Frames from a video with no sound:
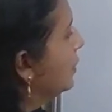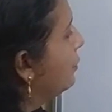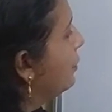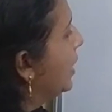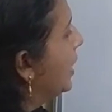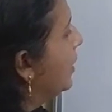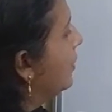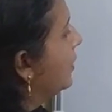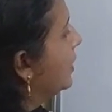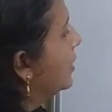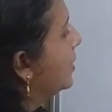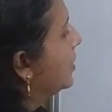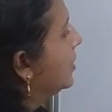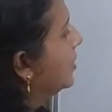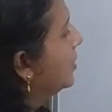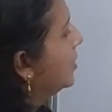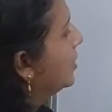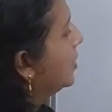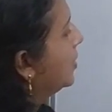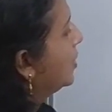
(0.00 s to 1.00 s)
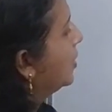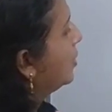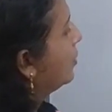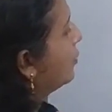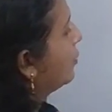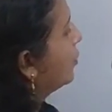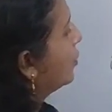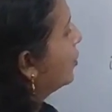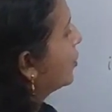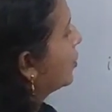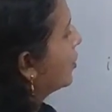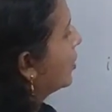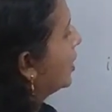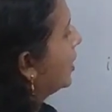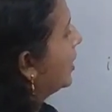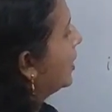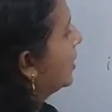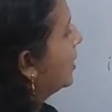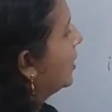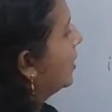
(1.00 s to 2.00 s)
5, 4
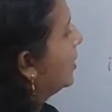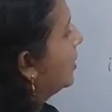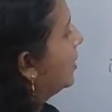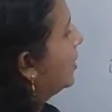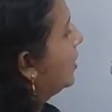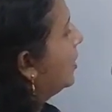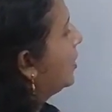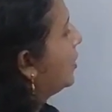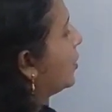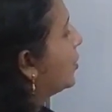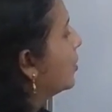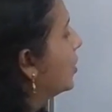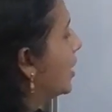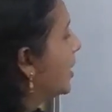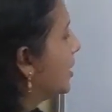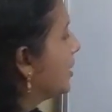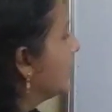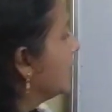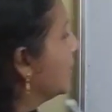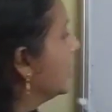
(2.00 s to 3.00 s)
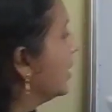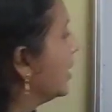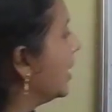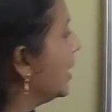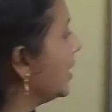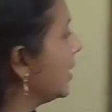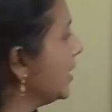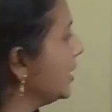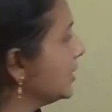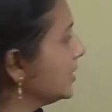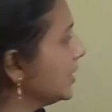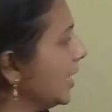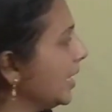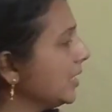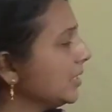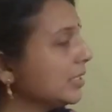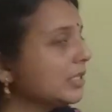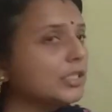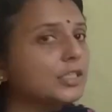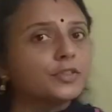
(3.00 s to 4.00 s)
only. Your array
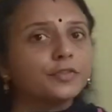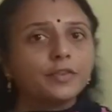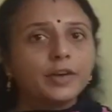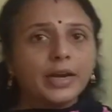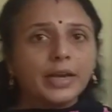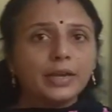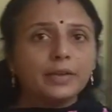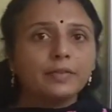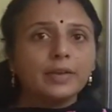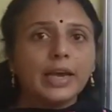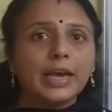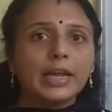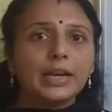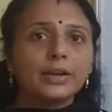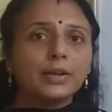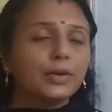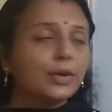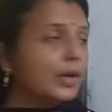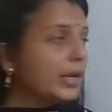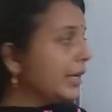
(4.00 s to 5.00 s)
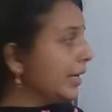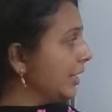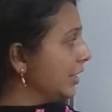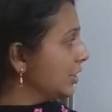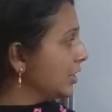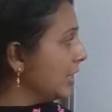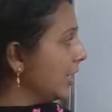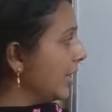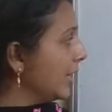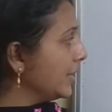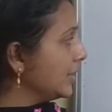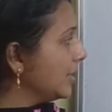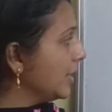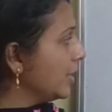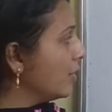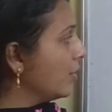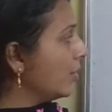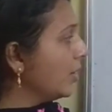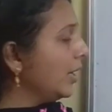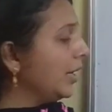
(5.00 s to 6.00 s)
size is 5 and you are
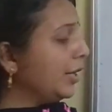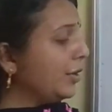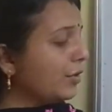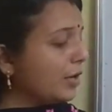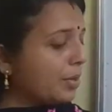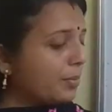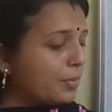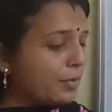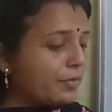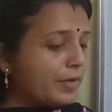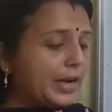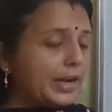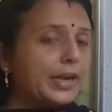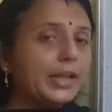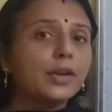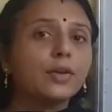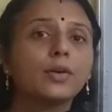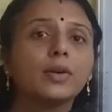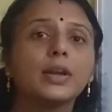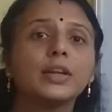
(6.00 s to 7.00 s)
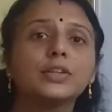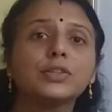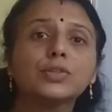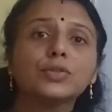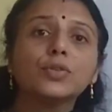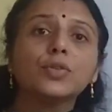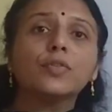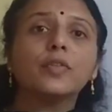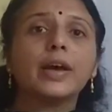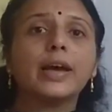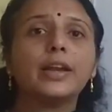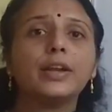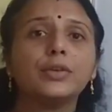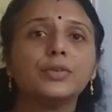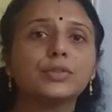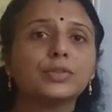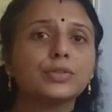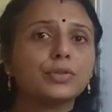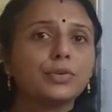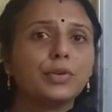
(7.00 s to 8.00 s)
initializing only, you are providing only 2
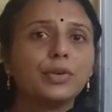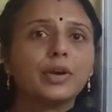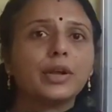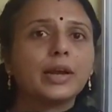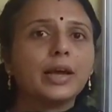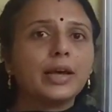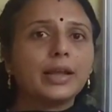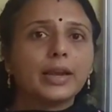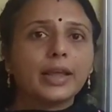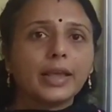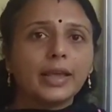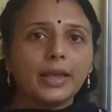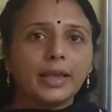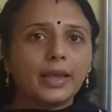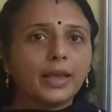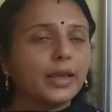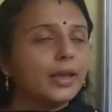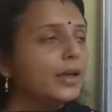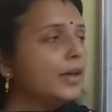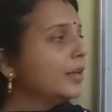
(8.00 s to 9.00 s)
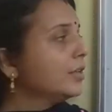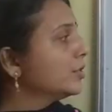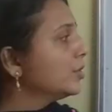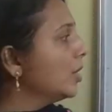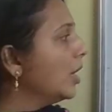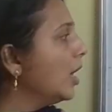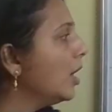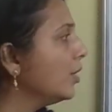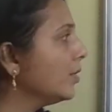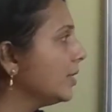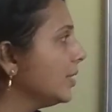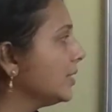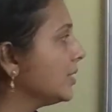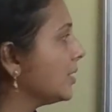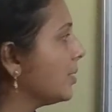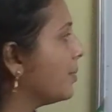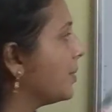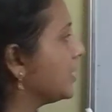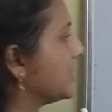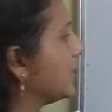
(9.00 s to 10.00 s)
values to your array A. So how this
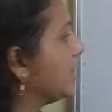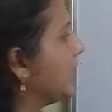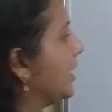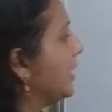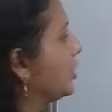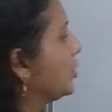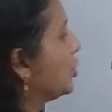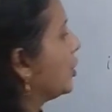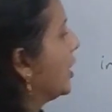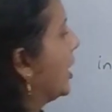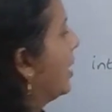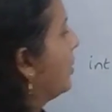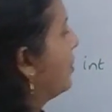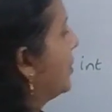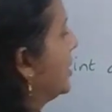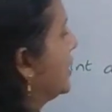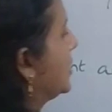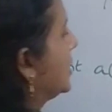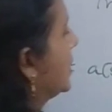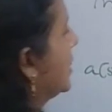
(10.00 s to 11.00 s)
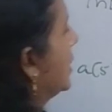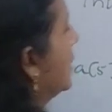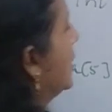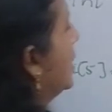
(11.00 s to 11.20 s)
representation happens?